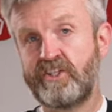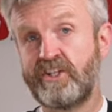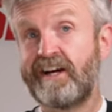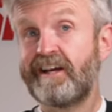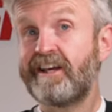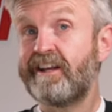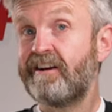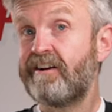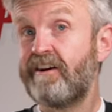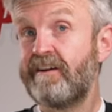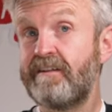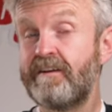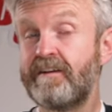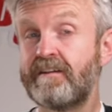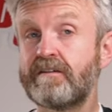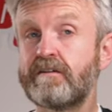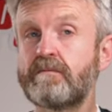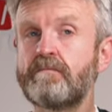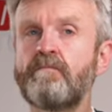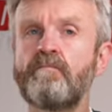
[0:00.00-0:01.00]
jacket like
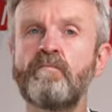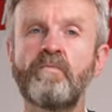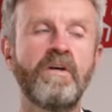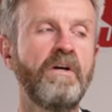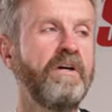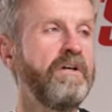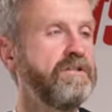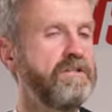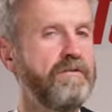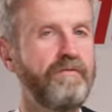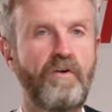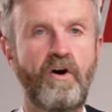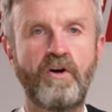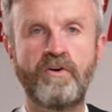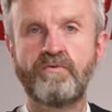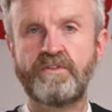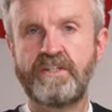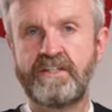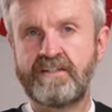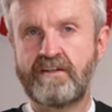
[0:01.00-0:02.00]
this. So
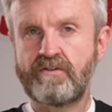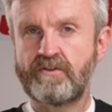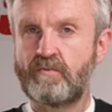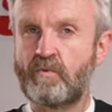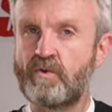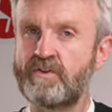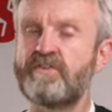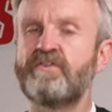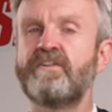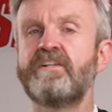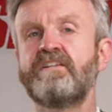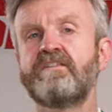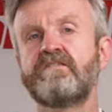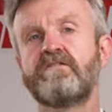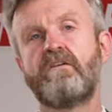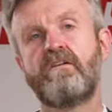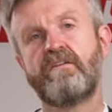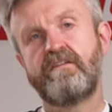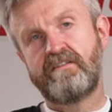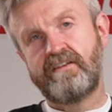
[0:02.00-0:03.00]
final details on what's on the
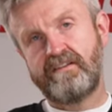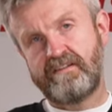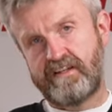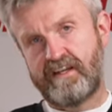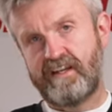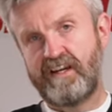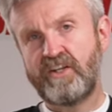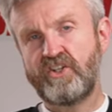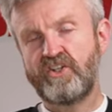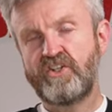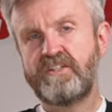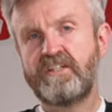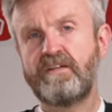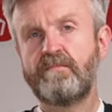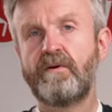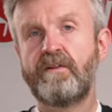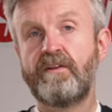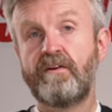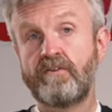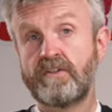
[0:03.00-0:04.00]
inside. There's a connection
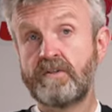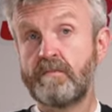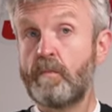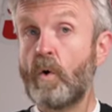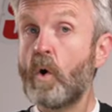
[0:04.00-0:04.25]
zip and there are some